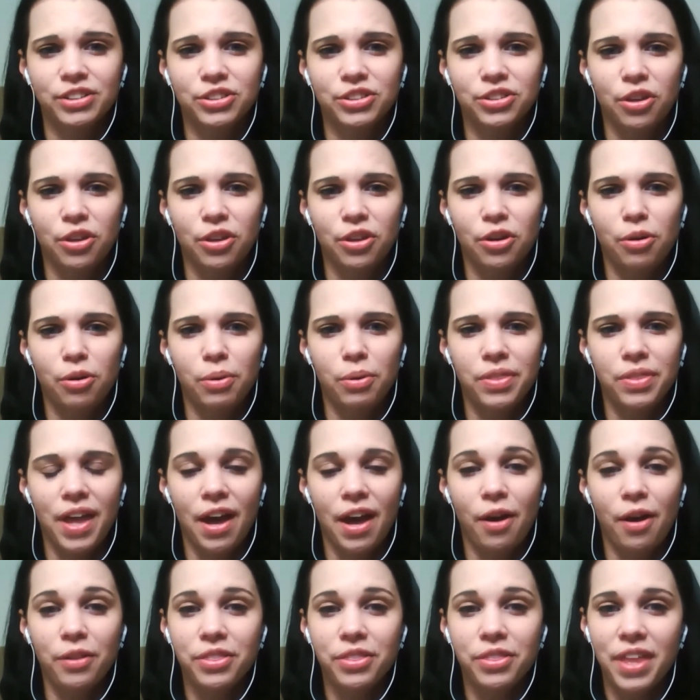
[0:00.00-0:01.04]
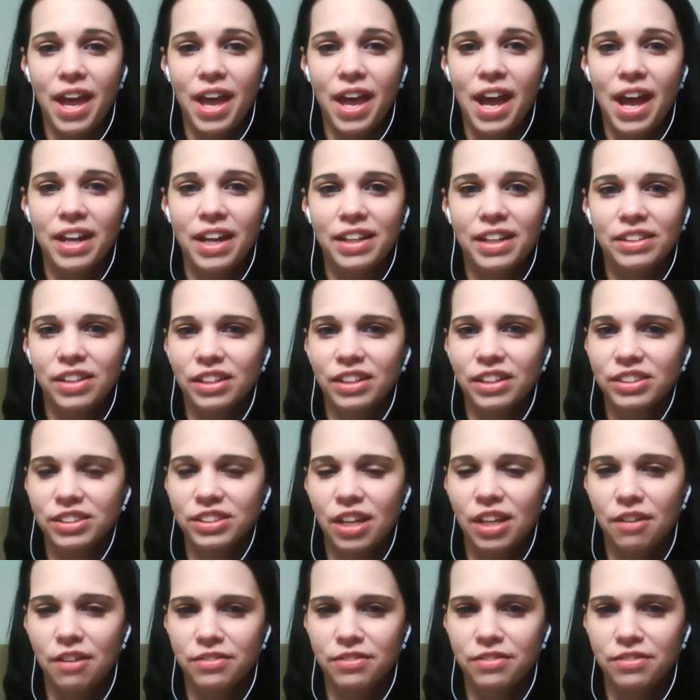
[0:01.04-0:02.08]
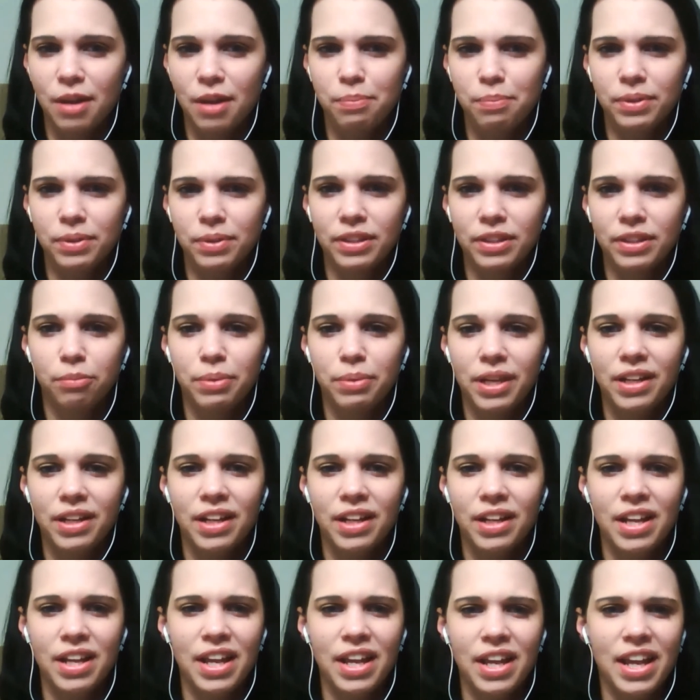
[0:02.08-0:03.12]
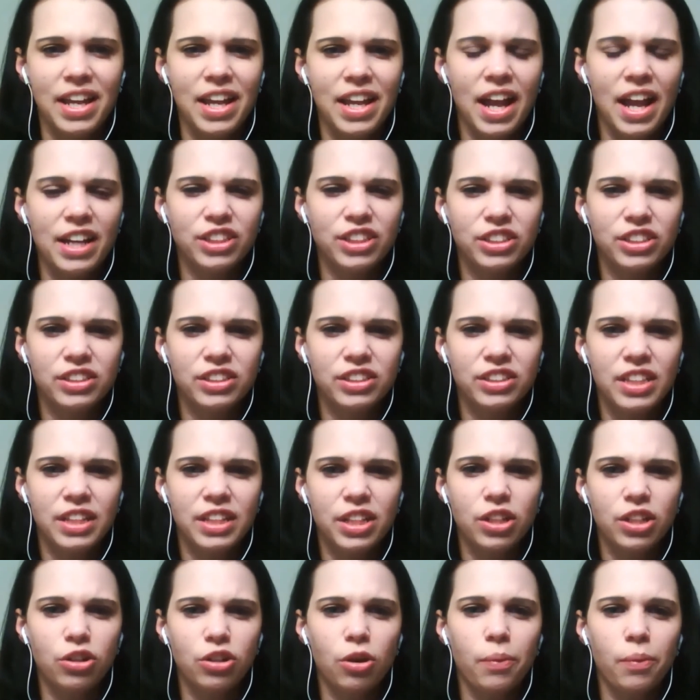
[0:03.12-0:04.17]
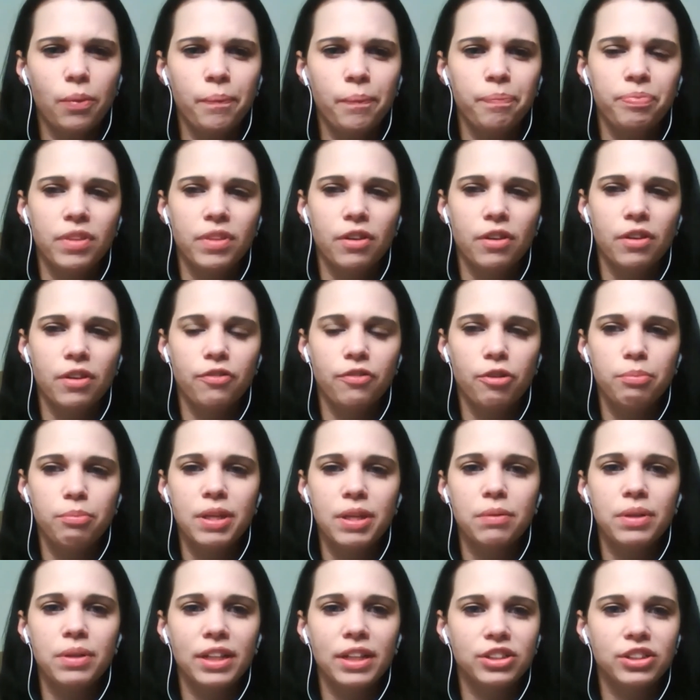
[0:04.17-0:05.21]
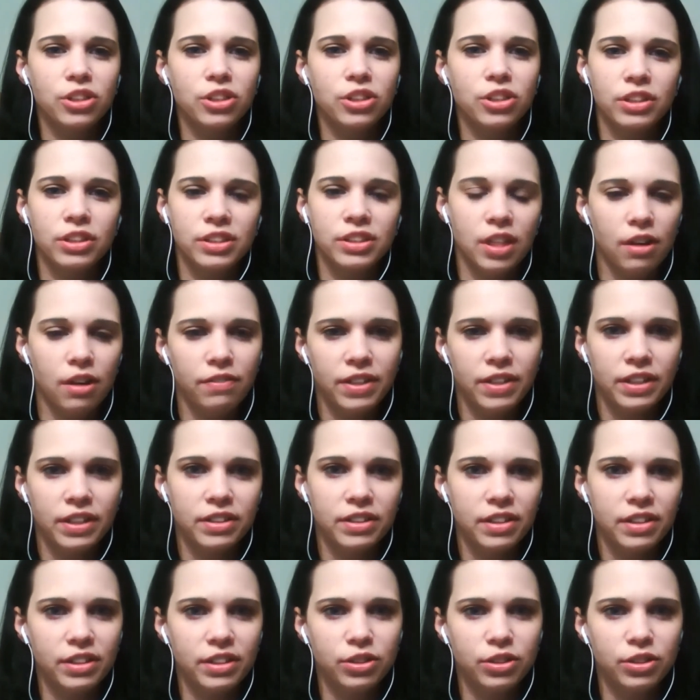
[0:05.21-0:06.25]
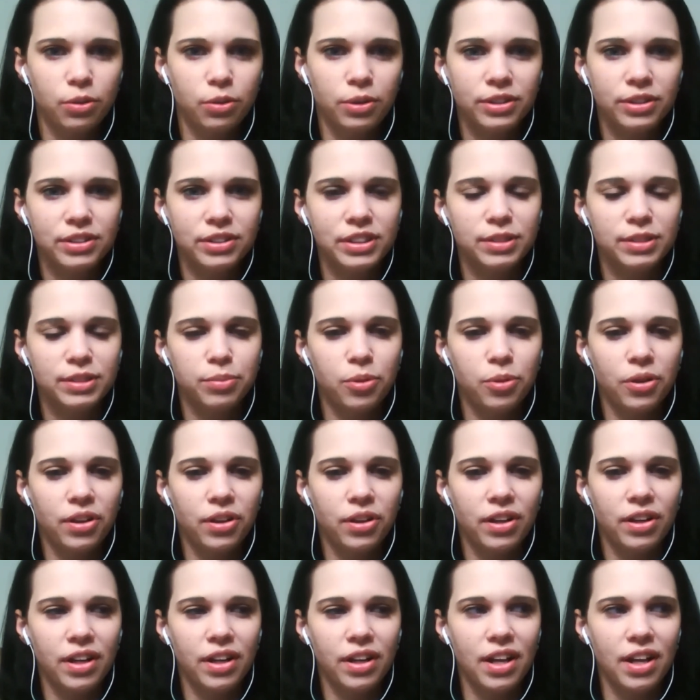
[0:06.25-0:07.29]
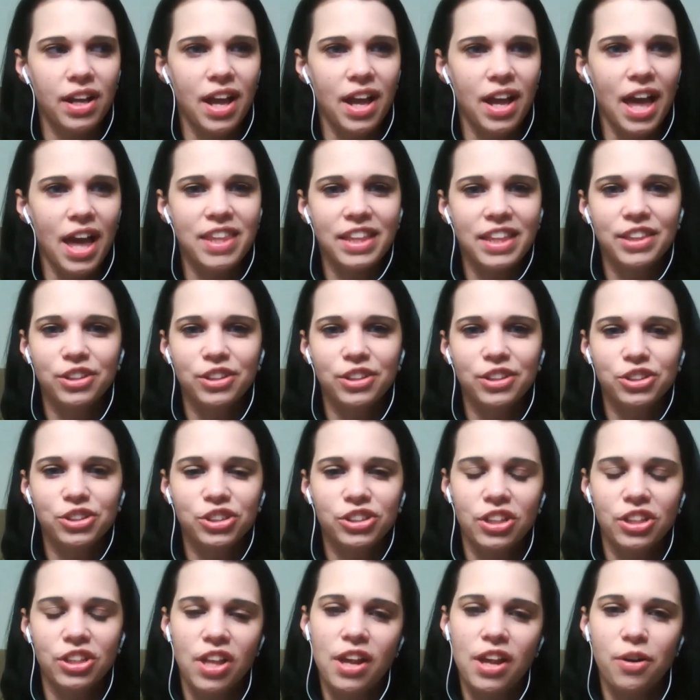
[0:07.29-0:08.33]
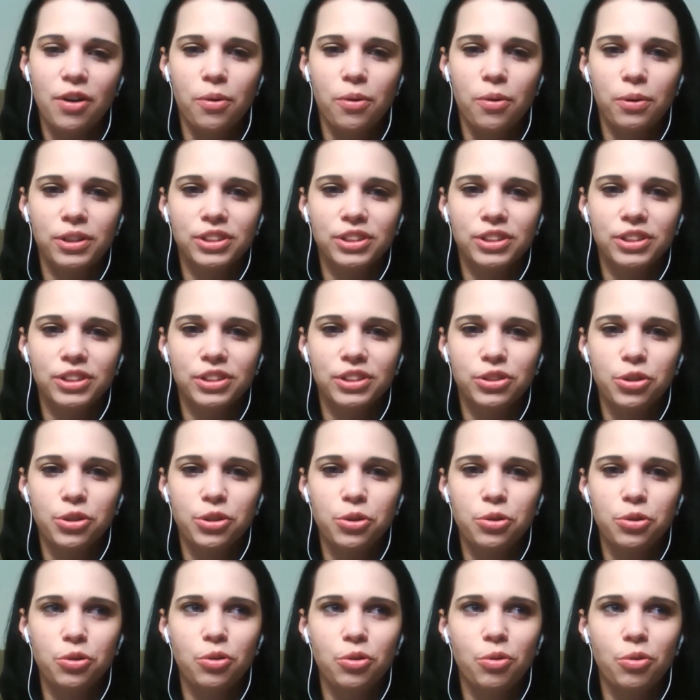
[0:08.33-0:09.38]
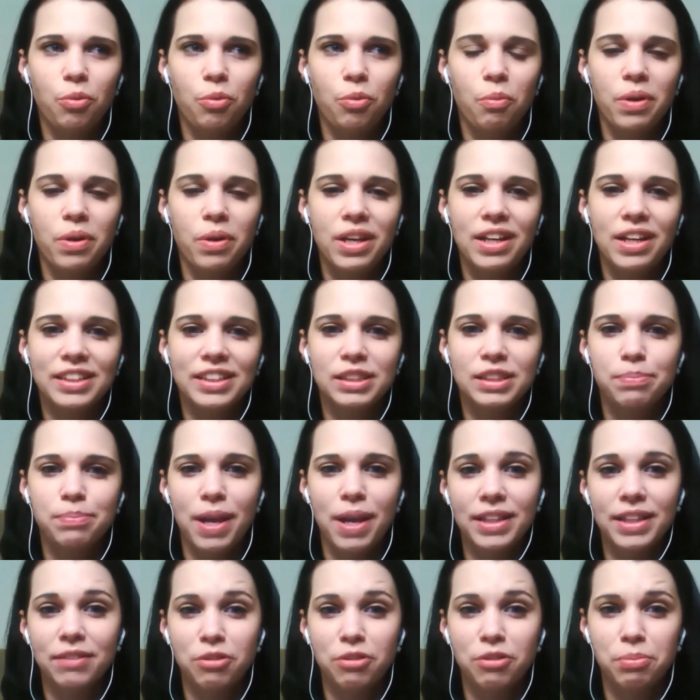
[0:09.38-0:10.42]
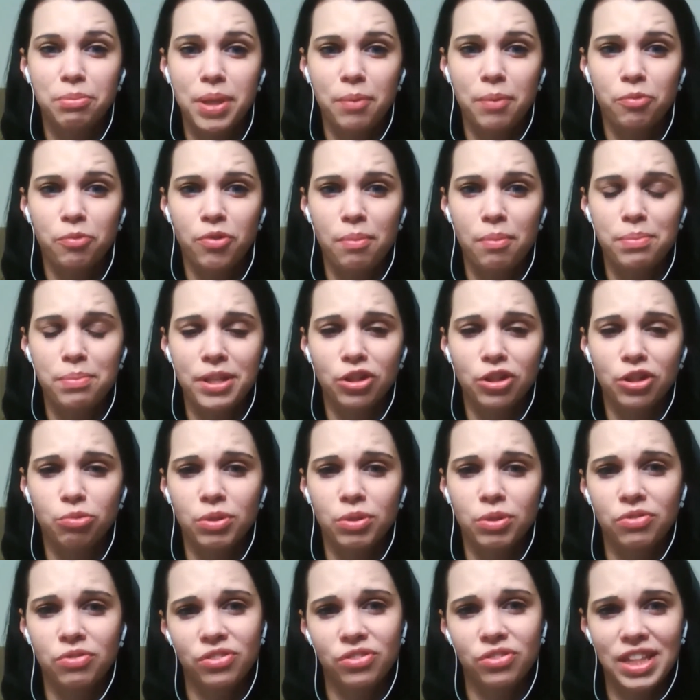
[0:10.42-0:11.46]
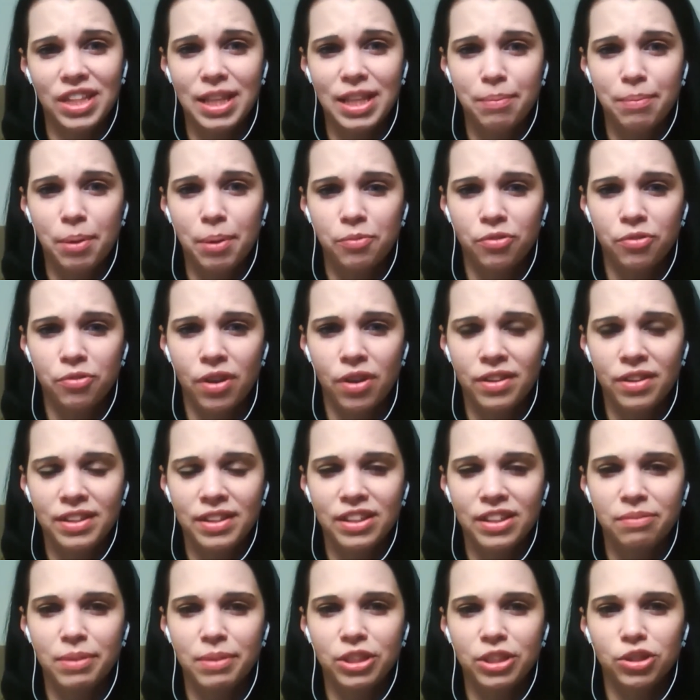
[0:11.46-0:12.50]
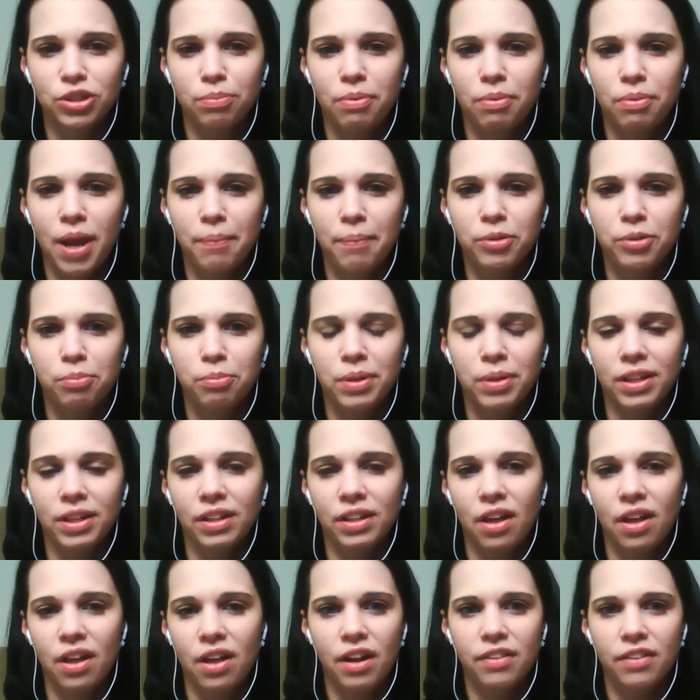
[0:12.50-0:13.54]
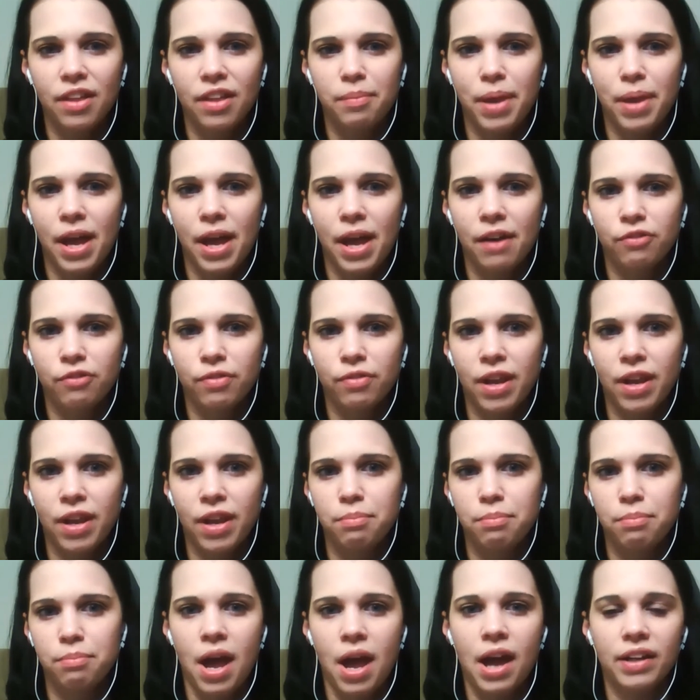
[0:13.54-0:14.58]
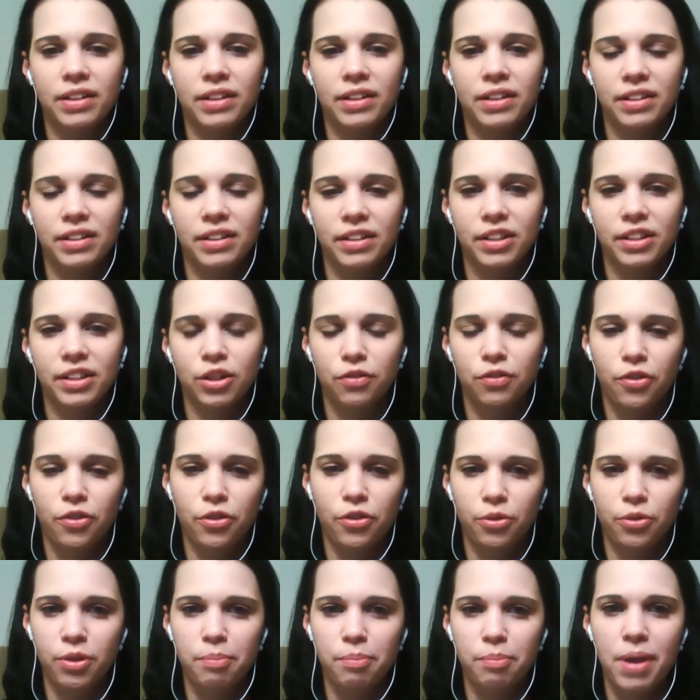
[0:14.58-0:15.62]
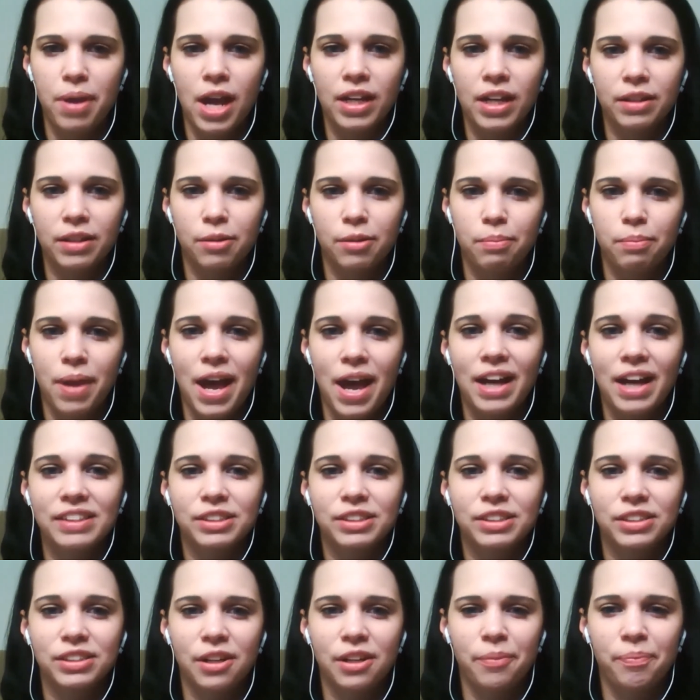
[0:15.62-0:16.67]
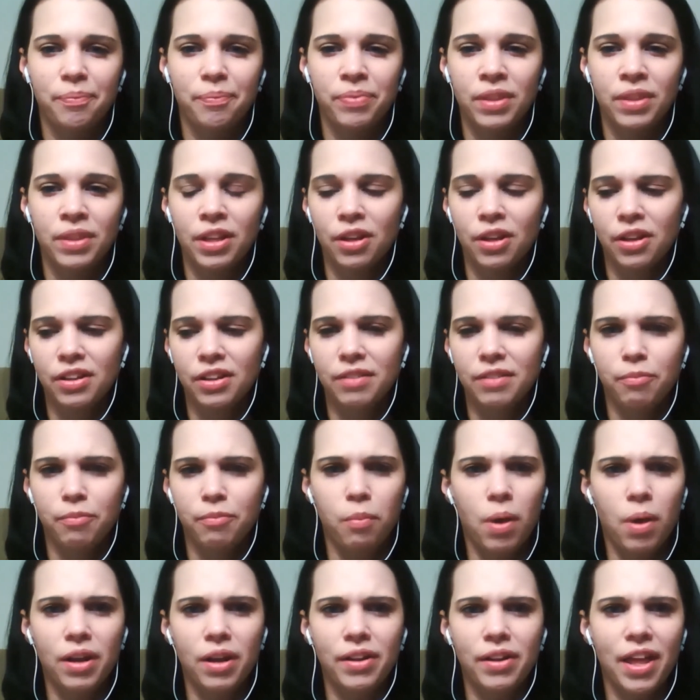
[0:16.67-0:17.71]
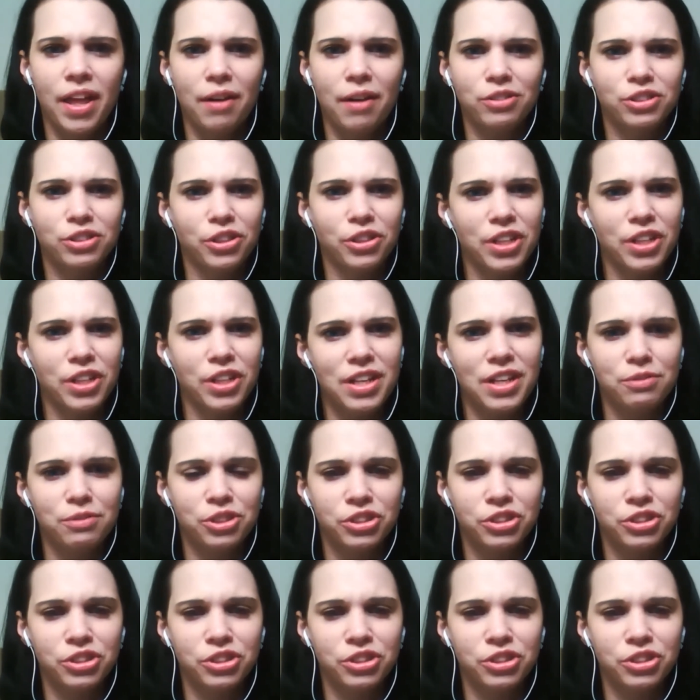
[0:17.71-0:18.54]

So without that, it does soften up a little bit. And I just think, for me, when I started delving into these horses more, I think there's just a lot of horses who we expect them to be up front because we've seen them up front in these major preps, but a lot of them have ran back, further in the pack in the past. One that I was looking at was